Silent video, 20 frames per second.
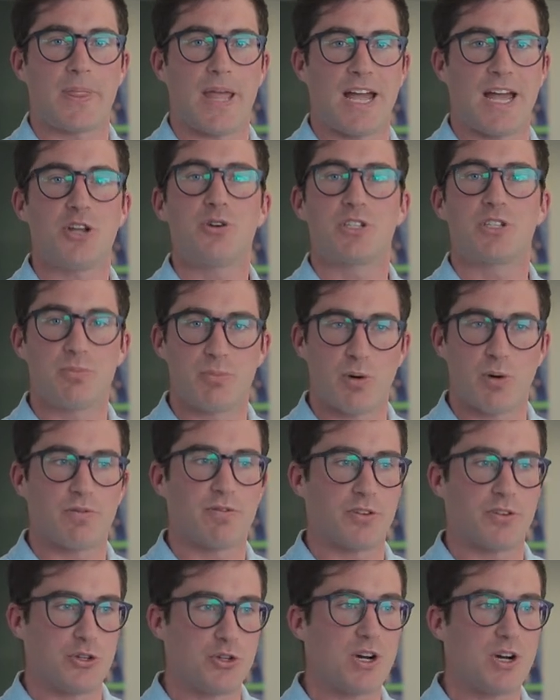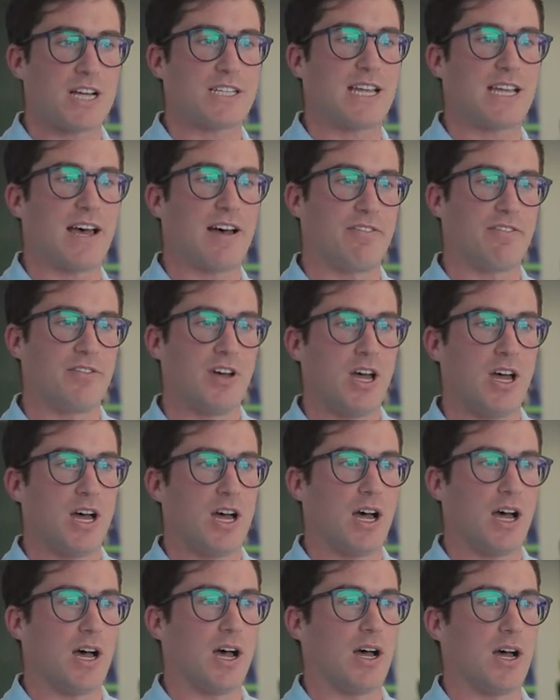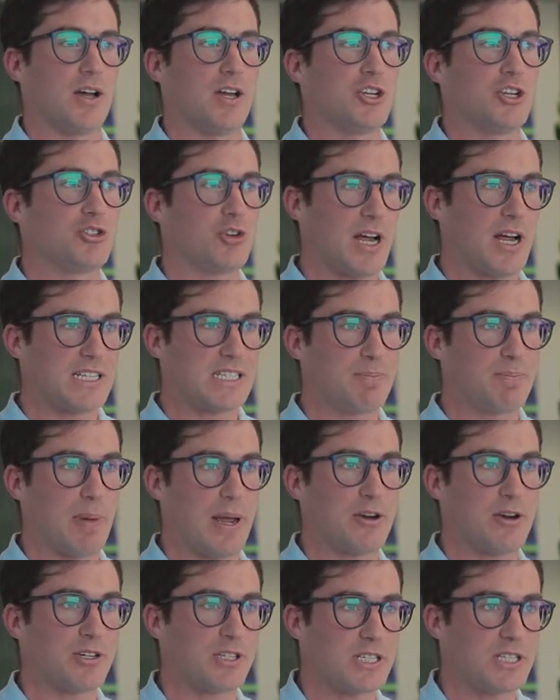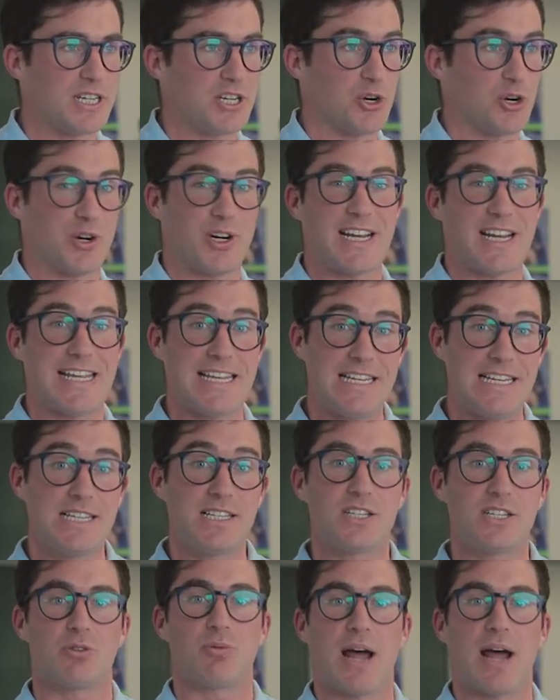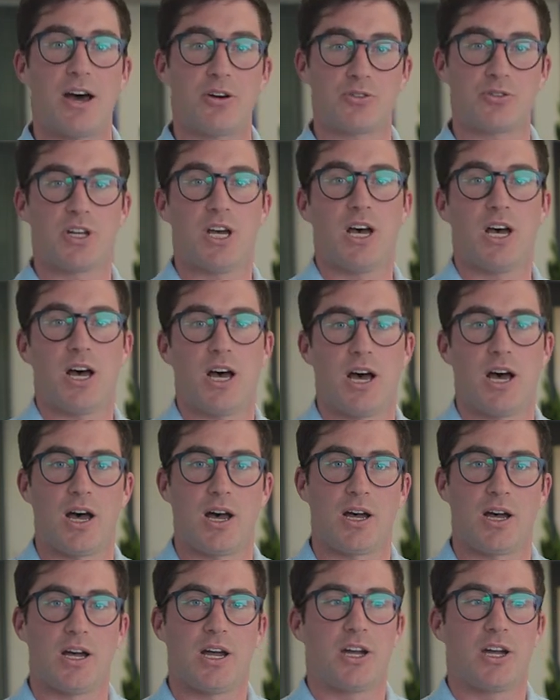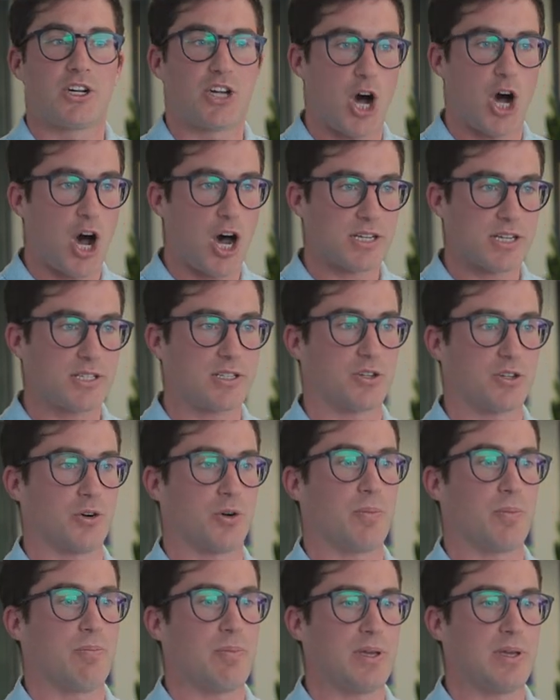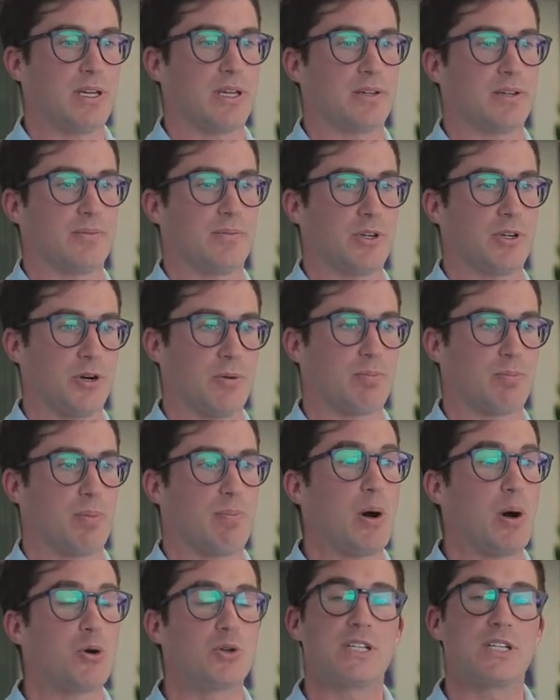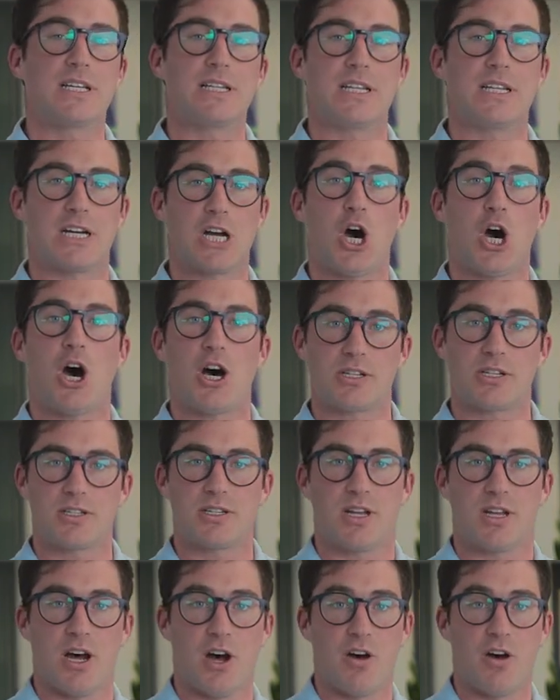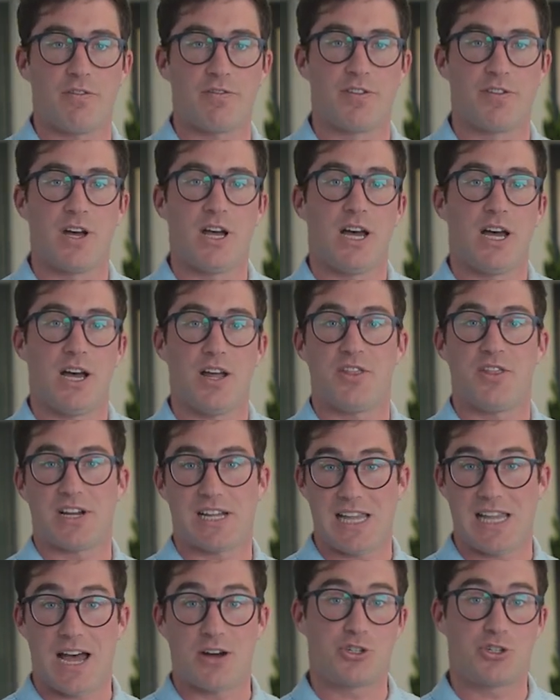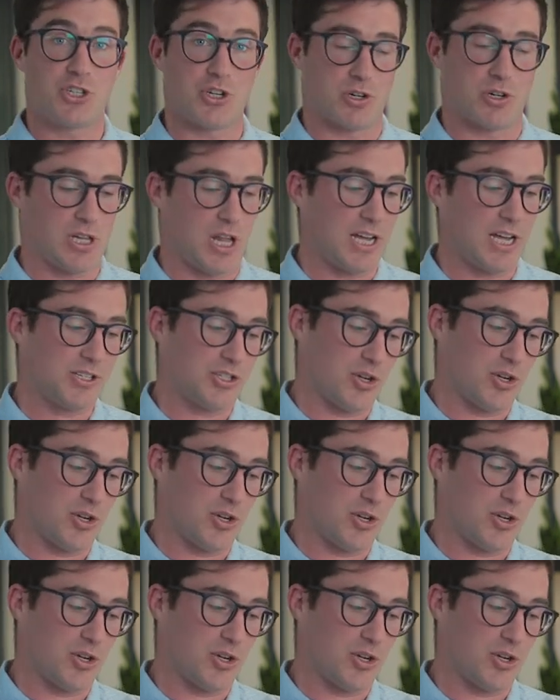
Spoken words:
I know it's important for you guys to have transparency or ease around cost or proposing the cost of the cloud to your client.